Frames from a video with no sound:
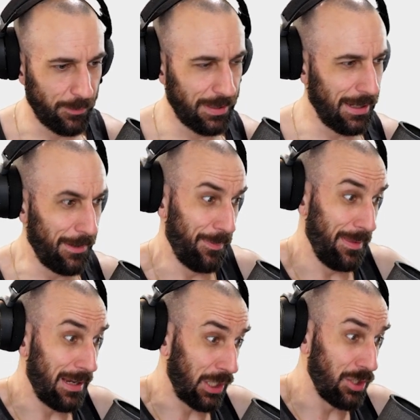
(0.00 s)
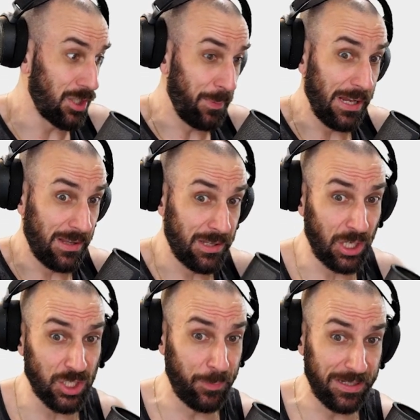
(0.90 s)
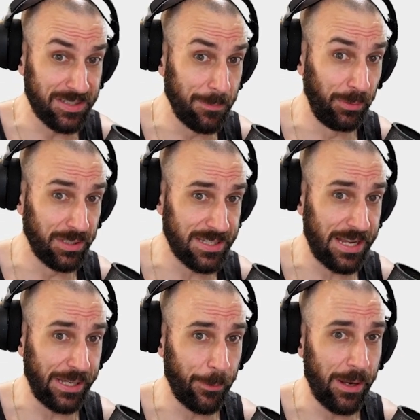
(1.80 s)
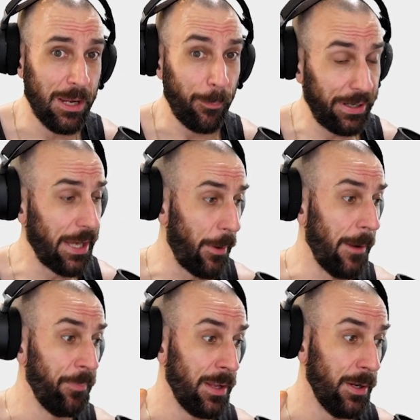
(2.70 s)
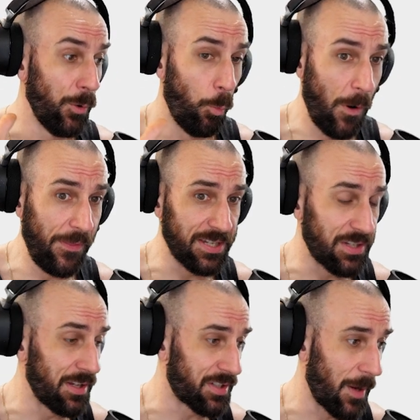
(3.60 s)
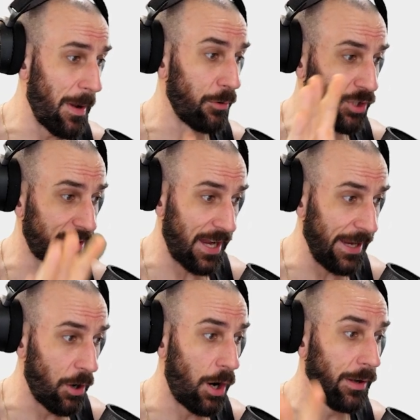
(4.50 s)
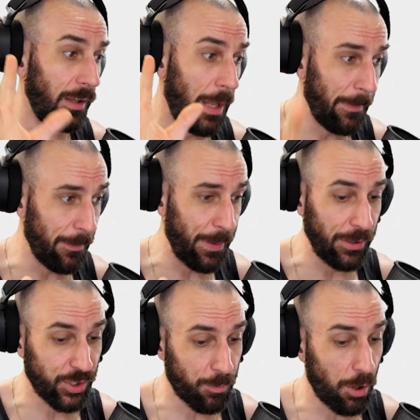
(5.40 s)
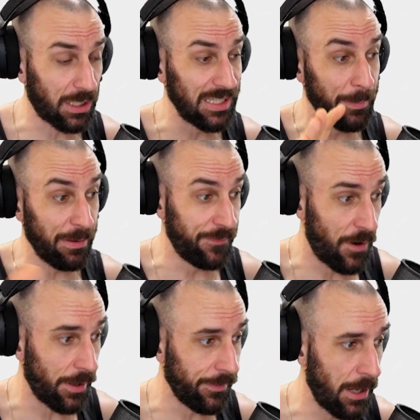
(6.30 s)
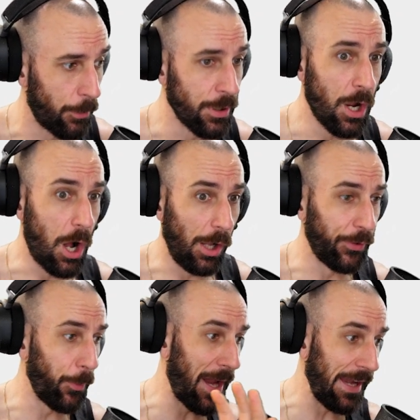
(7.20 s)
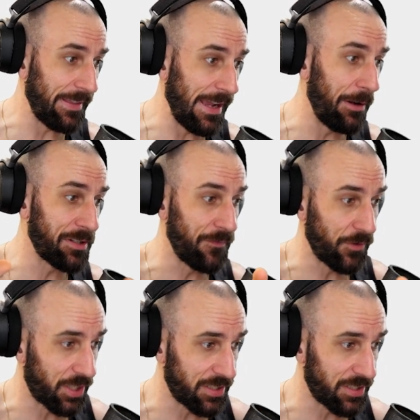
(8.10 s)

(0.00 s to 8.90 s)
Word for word: yeah, but that could just be it could just be as simple as that anyway. But anyway, when this does come out, just hang on. Let me benchmark it. Let me find out. I'll do 8,000 versus